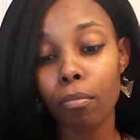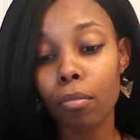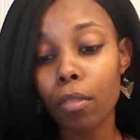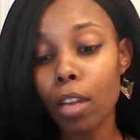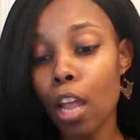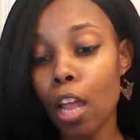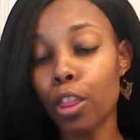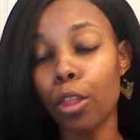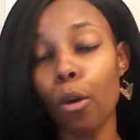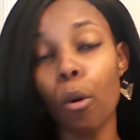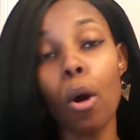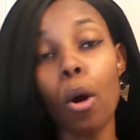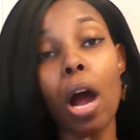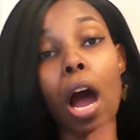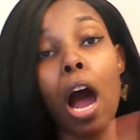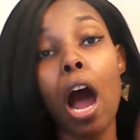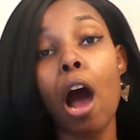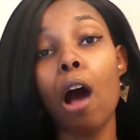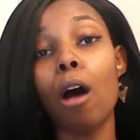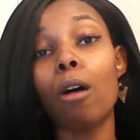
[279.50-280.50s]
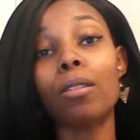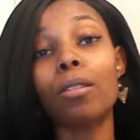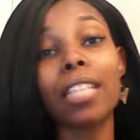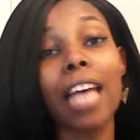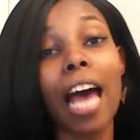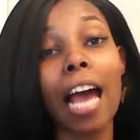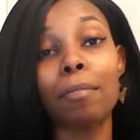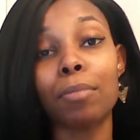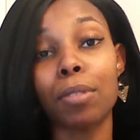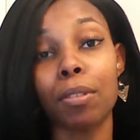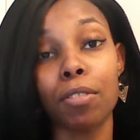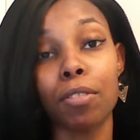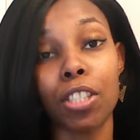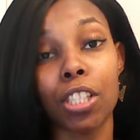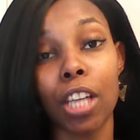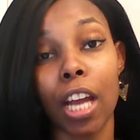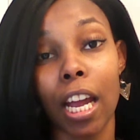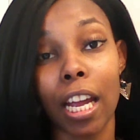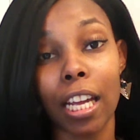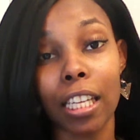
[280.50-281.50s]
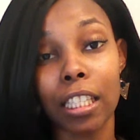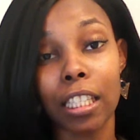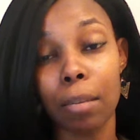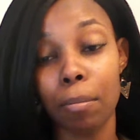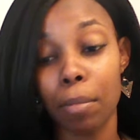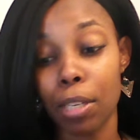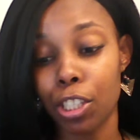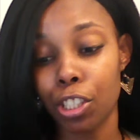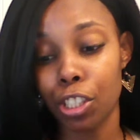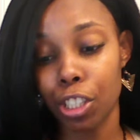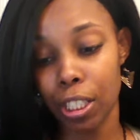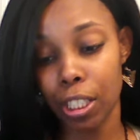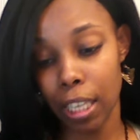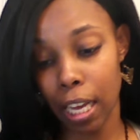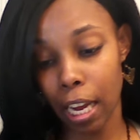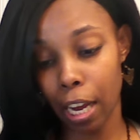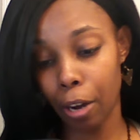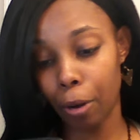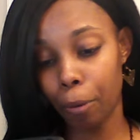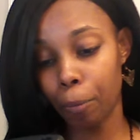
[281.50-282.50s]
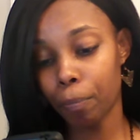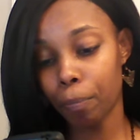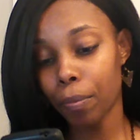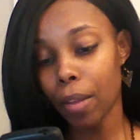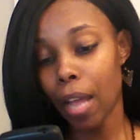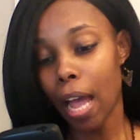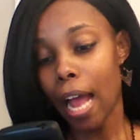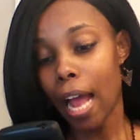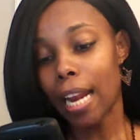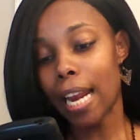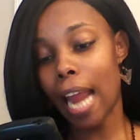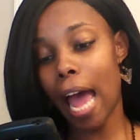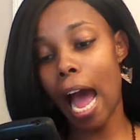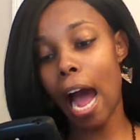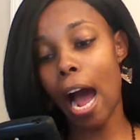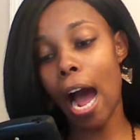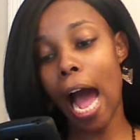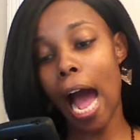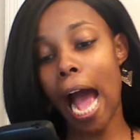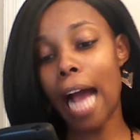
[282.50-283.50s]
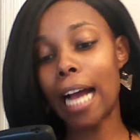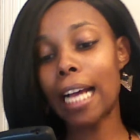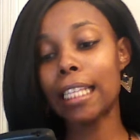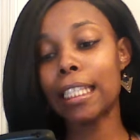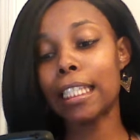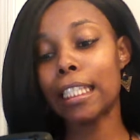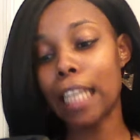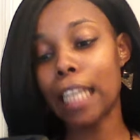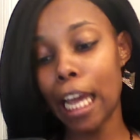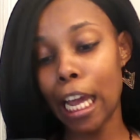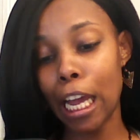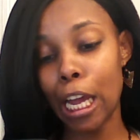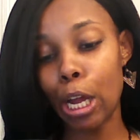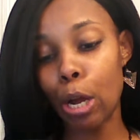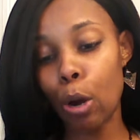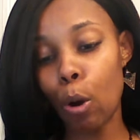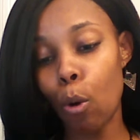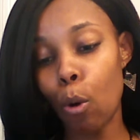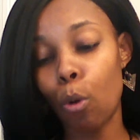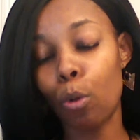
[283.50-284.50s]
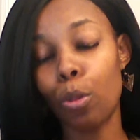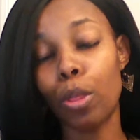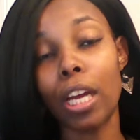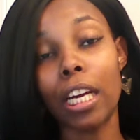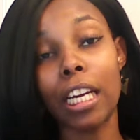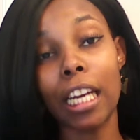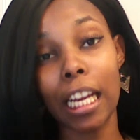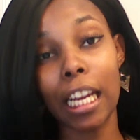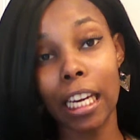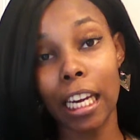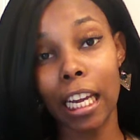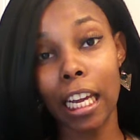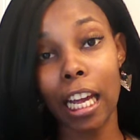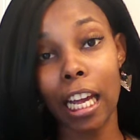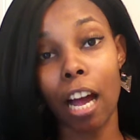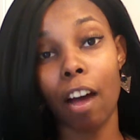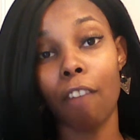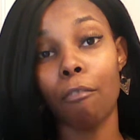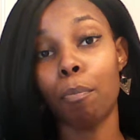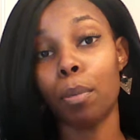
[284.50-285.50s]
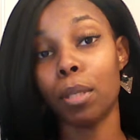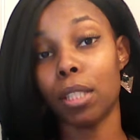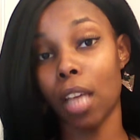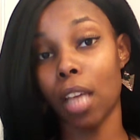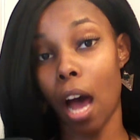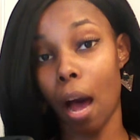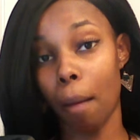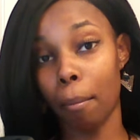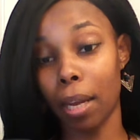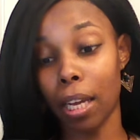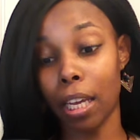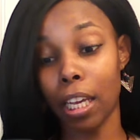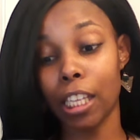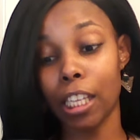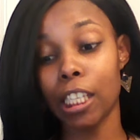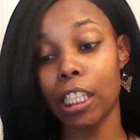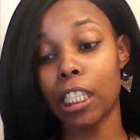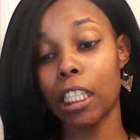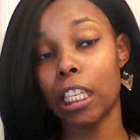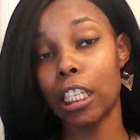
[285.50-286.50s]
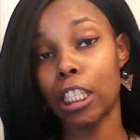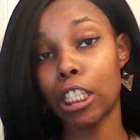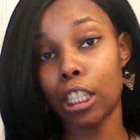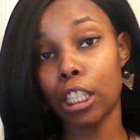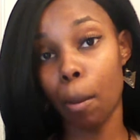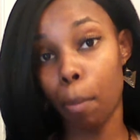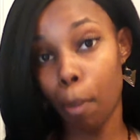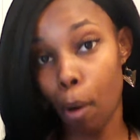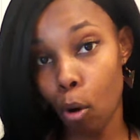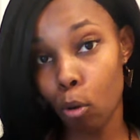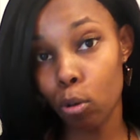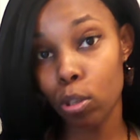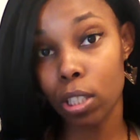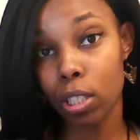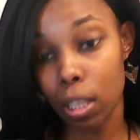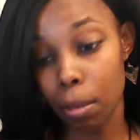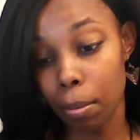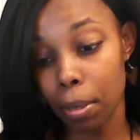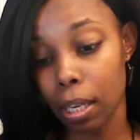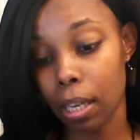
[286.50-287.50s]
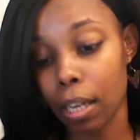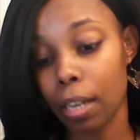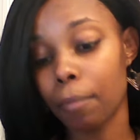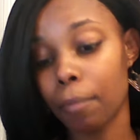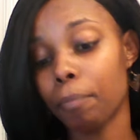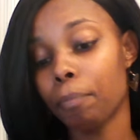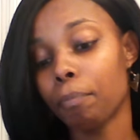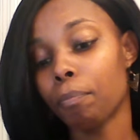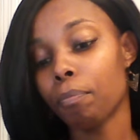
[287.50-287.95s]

throwing all types of shade to Miss Gizelle. Now, I can see who the NeNe of Potomac is supposed to be.